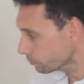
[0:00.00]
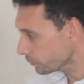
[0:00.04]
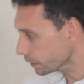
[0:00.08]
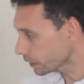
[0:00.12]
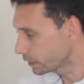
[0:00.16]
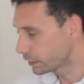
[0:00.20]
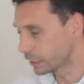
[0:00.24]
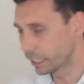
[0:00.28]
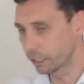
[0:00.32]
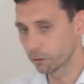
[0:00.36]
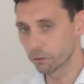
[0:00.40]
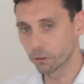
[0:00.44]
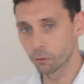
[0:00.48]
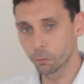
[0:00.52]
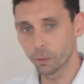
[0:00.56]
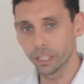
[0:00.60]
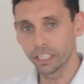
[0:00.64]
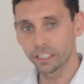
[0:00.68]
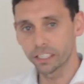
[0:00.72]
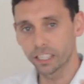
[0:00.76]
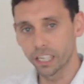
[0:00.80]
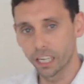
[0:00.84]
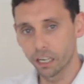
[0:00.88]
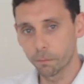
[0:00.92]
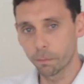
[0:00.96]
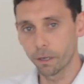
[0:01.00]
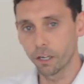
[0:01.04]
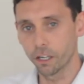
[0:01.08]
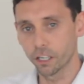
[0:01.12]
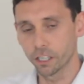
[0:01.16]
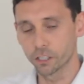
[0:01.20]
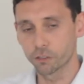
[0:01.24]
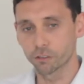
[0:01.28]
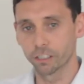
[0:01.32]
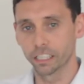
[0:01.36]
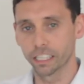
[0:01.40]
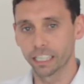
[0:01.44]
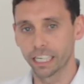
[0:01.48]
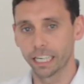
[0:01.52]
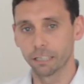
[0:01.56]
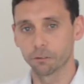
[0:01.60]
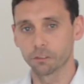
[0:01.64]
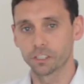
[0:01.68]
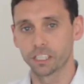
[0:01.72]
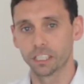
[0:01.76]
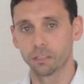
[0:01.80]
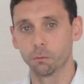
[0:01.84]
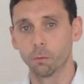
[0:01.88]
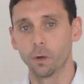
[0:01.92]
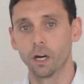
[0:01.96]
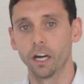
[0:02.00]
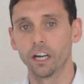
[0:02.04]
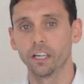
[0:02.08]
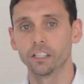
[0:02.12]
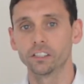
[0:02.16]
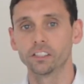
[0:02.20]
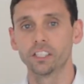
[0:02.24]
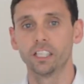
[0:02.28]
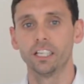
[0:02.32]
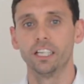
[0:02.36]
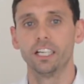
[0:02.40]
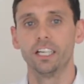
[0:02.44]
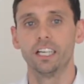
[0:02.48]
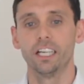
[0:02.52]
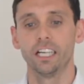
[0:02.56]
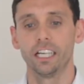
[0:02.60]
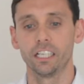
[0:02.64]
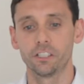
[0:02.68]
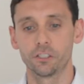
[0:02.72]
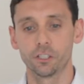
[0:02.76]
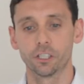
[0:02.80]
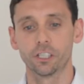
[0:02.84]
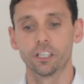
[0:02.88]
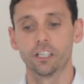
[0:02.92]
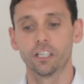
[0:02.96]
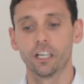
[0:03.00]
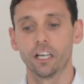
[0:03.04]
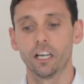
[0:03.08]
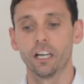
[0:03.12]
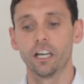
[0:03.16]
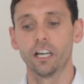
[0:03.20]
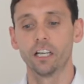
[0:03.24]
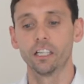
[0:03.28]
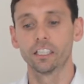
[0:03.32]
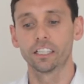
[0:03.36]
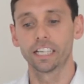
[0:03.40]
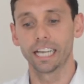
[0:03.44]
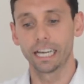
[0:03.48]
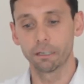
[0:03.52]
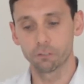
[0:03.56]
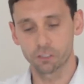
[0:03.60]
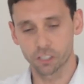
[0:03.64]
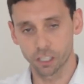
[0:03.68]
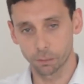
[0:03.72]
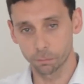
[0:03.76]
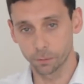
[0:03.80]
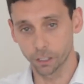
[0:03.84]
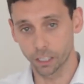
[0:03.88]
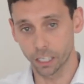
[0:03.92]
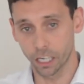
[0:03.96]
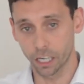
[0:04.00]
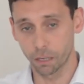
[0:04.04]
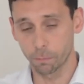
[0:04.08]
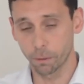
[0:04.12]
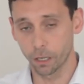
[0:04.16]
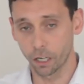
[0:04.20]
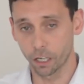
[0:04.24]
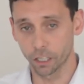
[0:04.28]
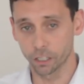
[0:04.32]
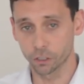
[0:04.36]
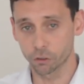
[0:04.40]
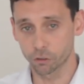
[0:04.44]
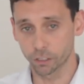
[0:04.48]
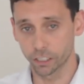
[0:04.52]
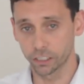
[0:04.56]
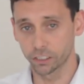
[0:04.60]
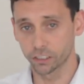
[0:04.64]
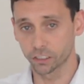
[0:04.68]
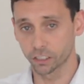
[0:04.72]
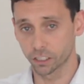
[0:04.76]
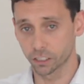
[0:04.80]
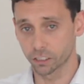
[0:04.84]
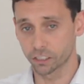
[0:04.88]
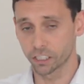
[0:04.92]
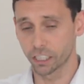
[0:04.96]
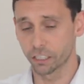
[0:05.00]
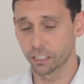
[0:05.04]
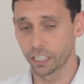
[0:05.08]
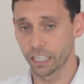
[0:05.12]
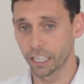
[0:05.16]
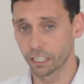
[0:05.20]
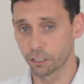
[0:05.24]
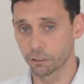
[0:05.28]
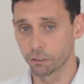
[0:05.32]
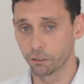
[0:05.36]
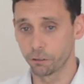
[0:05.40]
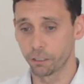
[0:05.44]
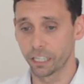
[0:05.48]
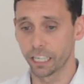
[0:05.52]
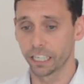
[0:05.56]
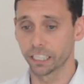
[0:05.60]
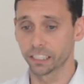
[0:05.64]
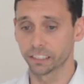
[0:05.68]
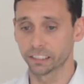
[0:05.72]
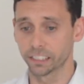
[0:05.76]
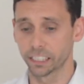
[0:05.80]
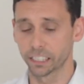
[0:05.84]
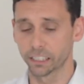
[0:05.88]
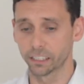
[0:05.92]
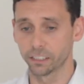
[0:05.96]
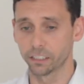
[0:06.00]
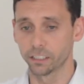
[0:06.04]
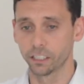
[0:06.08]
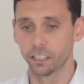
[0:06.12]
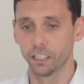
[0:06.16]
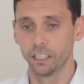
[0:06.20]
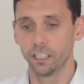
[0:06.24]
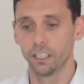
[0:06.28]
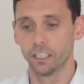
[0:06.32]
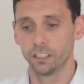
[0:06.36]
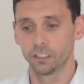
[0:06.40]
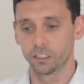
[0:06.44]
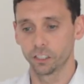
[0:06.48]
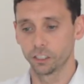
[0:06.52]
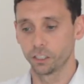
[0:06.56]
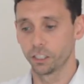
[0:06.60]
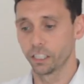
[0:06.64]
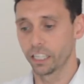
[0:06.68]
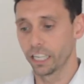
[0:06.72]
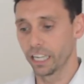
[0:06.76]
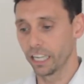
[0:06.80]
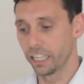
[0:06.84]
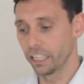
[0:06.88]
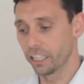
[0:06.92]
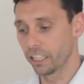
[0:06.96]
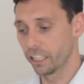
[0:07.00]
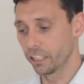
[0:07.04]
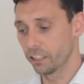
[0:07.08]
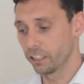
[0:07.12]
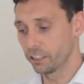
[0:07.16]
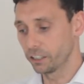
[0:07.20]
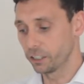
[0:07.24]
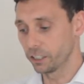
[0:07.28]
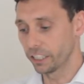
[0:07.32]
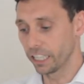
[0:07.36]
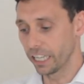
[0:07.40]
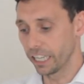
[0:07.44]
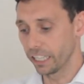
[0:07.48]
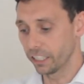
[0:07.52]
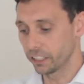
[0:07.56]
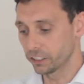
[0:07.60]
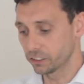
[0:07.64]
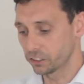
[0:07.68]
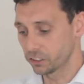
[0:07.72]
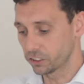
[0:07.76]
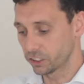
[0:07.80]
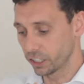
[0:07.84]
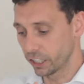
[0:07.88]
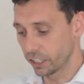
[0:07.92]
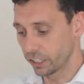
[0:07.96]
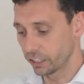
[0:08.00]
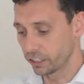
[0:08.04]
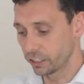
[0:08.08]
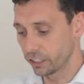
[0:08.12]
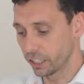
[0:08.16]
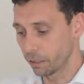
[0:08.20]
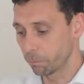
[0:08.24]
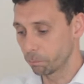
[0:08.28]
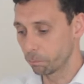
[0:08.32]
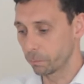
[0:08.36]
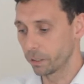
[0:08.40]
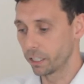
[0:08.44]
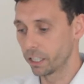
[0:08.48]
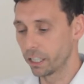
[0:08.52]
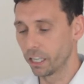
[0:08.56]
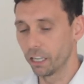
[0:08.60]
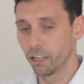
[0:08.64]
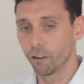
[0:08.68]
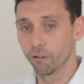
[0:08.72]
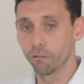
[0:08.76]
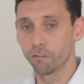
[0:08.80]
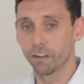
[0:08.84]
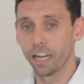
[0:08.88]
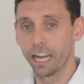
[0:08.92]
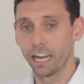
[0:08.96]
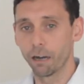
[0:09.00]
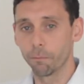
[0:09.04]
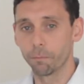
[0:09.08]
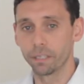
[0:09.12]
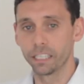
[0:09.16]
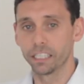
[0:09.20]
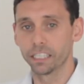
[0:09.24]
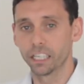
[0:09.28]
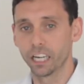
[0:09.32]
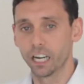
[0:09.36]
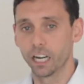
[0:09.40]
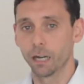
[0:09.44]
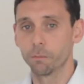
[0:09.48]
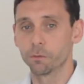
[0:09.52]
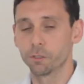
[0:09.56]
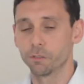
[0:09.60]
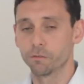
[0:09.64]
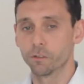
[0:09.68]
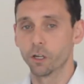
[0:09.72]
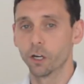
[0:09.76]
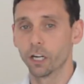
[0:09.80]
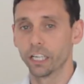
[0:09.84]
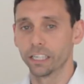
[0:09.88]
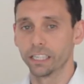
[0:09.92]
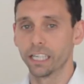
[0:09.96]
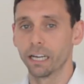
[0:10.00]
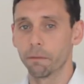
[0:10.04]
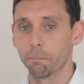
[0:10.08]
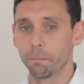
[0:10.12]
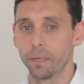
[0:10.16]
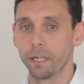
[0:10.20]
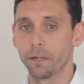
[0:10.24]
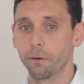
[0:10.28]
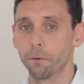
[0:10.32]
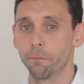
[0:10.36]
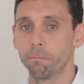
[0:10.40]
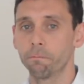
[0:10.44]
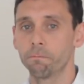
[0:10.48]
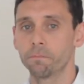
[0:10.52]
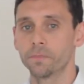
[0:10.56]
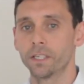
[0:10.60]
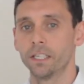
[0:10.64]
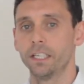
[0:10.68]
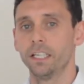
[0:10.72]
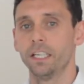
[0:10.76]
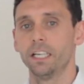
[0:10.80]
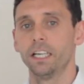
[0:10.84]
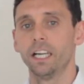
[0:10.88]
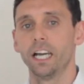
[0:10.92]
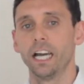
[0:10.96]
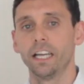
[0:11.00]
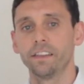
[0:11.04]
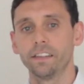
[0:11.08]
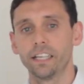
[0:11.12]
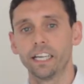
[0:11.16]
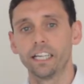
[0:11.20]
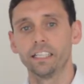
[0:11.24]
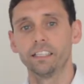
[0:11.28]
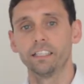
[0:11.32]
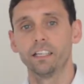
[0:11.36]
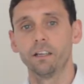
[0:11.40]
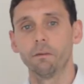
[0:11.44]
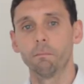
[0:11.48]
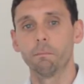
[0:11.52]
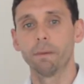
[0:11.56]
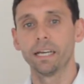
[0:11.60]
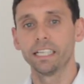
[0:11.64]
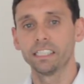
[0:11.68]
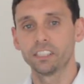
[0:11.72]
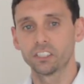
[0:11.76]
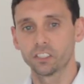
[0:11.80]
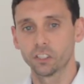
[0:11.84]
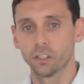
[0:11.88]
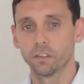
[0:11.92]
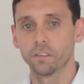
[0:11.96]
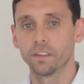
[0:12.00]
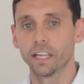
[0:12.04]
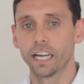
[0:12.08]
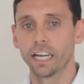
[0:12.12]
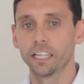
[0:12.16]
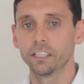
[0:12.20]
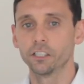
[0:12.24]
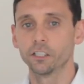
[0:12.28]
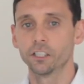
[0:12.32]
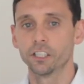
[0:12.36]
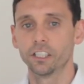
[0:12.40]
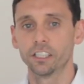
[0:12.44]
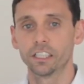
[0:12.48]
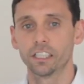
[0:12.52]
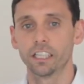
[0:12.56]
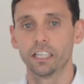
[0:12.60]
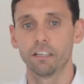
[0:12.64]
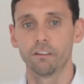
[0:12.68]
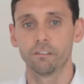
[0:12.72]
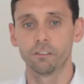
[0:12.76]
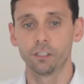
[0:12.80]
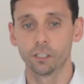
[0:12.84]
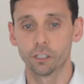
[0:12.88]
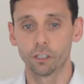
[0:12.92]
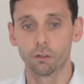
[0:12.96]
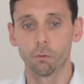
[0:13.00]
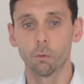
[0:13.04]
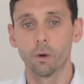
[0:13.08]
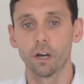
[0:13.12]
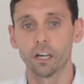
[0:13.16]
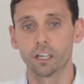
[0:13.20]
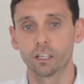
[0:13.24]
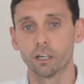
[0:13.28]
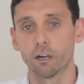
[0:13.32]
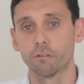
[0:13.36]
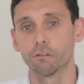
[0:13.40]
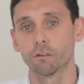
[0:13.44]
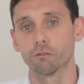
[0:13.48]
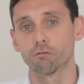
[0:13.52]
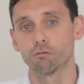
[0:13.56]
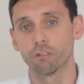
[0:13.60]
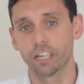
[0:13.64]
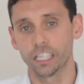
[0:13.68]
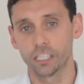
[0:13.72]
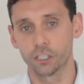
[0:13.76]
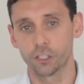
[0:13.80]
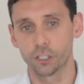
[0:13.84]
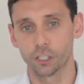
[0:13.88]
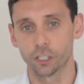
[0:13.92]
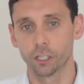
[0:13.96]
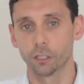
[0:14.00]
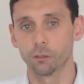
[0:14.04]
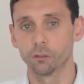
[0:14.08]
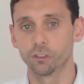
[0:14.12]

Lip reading: Now, the way carbohydrate counting works is you're going to count up your carbohydrates, and I'll tell you how to do that in a second. So you get a certain number of how many carbs you've got in that meal. And then based on that, you're going to work off a ratio.